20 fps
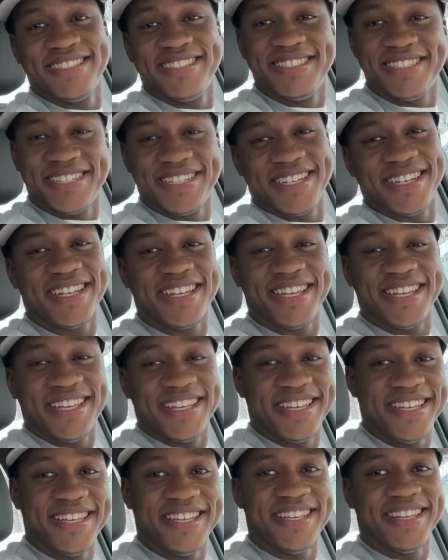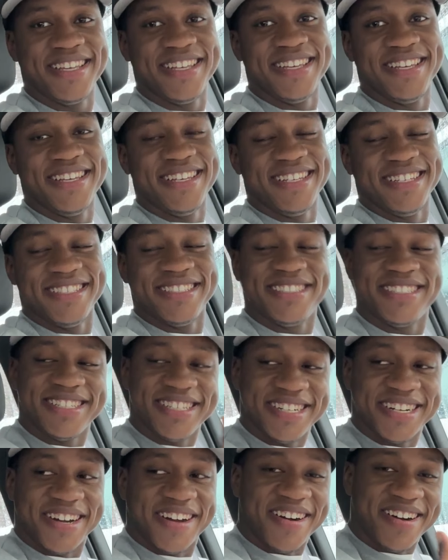to, to, the E, e to
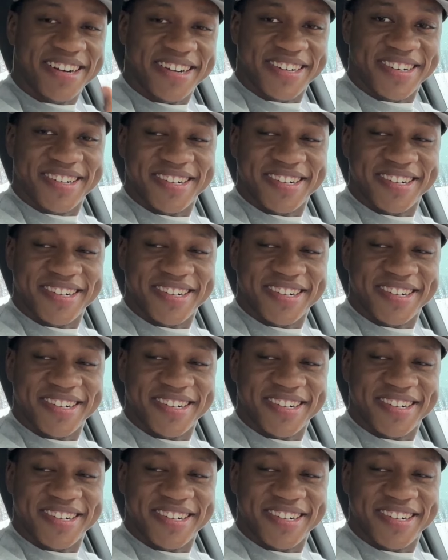the R,